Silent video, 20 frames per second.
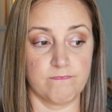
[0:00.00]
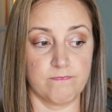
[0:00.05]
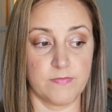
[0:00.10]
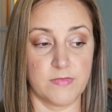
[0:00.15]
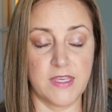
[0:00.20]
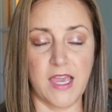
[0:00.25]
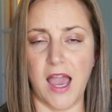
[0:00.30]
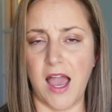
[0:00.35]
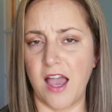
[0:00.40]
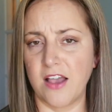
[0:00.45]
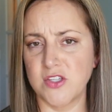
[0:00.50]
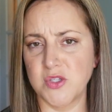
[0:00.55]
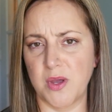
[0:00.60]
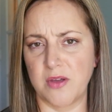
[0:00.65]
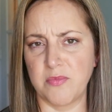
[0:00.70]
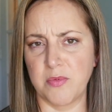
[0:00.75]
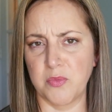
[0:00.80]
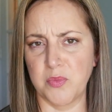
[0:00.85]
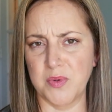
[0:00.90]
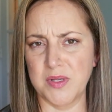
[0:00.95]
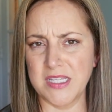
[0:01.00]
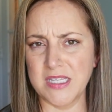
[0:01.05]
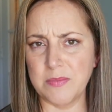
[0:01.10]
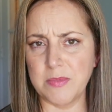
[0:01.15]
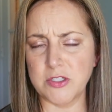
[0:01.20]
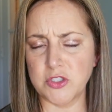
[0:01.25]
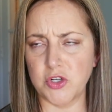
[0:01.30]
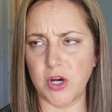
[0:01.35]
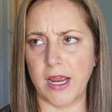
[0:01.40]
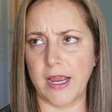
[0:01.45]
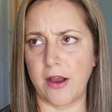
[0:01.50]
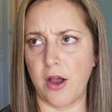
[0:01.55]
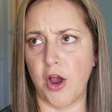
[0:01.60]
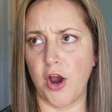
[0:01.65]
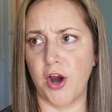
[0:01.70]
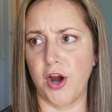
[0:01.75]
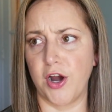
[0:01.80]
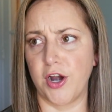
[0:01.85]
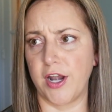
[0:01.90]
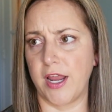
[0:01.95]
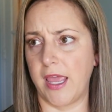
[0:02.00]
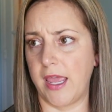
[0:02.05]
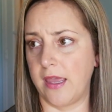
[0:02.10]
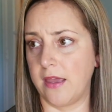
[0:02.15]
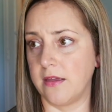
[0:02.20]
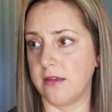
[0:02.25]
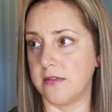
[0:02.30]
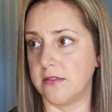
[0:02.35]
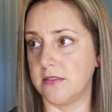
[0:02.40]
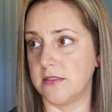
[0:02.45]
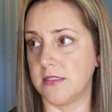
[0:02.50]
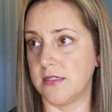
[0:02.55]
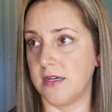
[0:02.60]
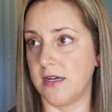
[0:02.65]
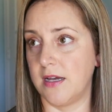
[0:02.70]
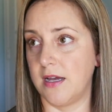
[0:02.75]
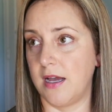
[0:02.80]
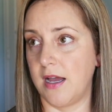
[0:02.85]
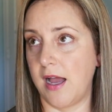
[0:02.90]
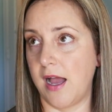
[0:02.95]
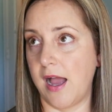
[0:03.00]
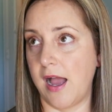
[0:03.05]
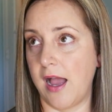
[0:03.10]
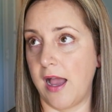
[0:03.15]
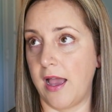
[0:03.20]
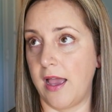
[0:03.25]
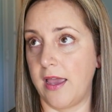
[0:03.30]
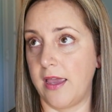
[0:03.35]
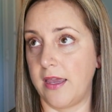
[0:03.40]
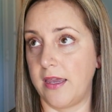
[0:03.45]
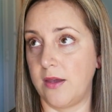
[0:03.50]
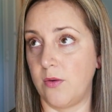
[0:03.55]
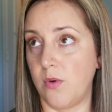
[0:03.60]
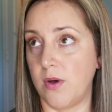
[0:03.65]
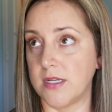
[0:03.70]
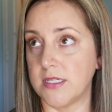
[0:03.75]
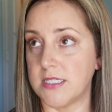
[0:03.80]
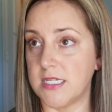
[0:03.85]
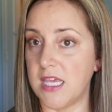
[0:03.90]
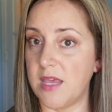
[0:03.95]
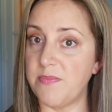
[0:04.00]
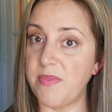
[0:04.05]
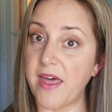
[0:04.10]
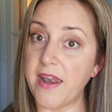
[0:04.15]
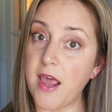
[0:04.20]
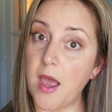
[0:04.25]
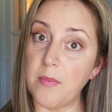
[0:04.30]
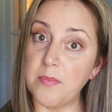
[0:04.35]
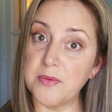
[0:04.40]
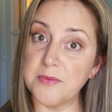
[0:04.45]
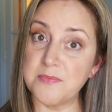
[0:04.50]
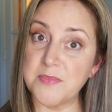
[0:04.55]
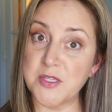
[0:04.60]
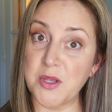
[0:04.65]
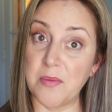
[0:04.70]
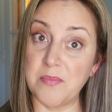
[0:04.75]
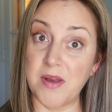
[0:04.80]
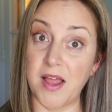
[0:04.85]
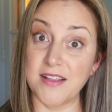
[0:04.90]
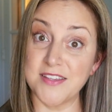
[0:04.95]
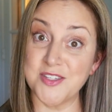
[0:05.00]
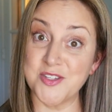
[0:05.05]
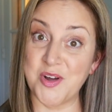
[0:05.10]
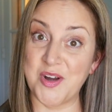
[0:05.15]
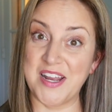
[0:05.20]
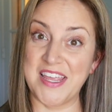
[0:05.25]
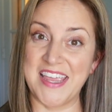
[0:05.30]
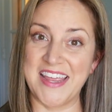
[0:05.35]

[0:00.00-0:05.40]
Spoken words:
yeah, so I've really been trying hard, and I want to keep that up. So I'm not starting